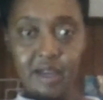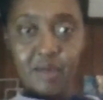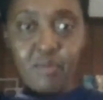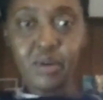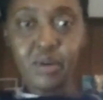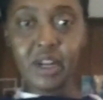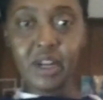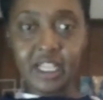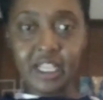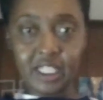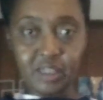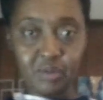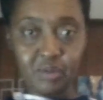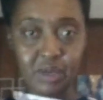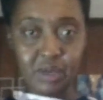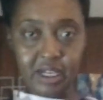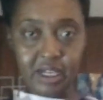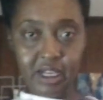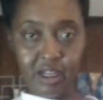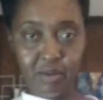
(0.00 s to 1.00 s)

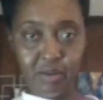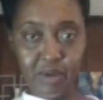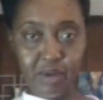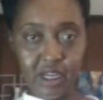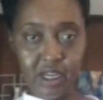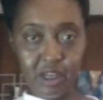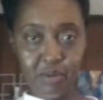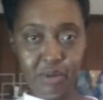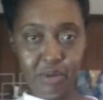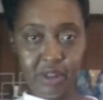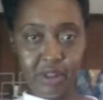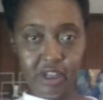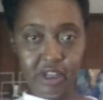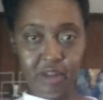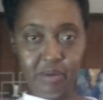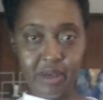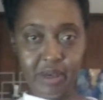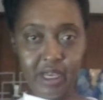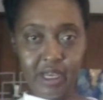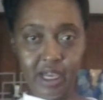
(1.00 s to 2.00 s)
Placement could have been up a little
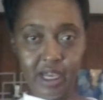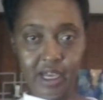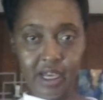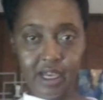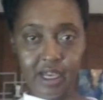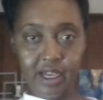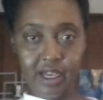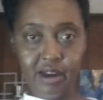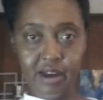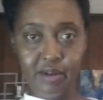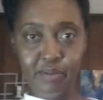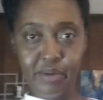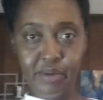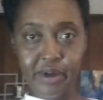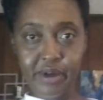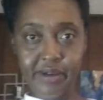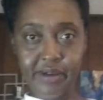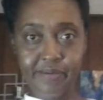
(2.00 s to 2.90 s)
bit higher, but